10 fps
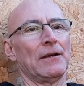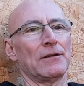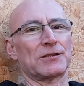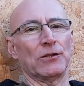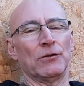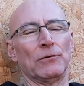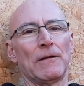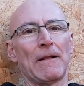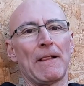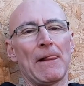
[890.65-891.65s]
So
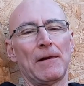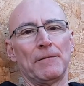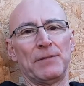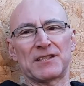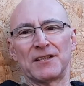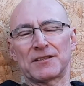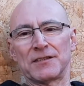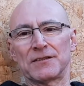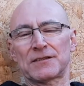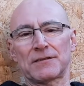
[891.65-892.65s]

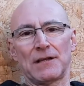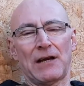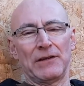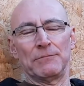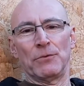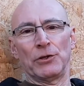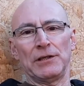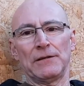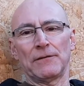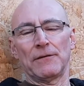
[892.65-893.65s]
businesses having money